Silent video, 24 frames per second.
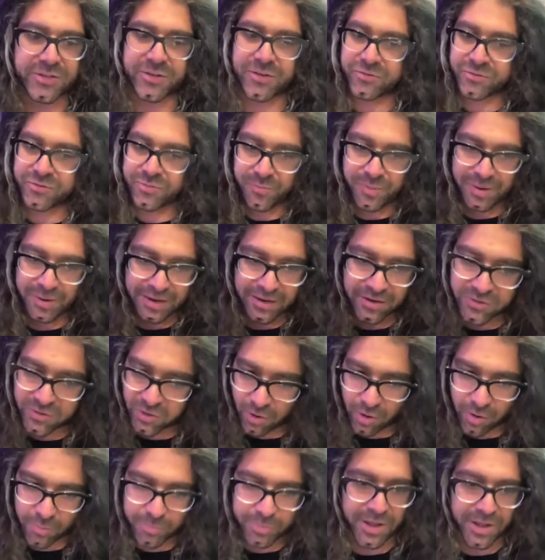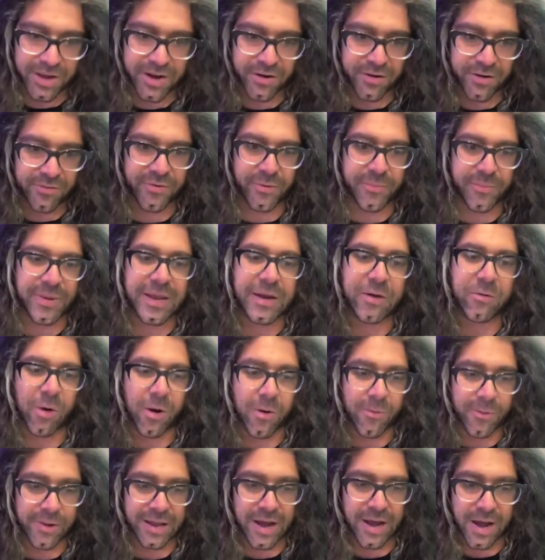There's a big guitar player for me
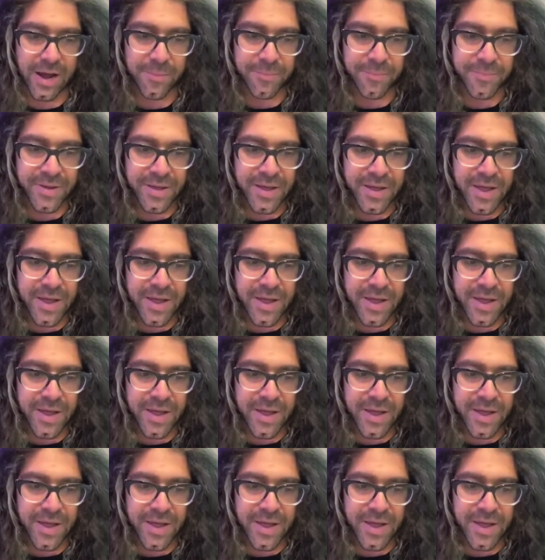growing up,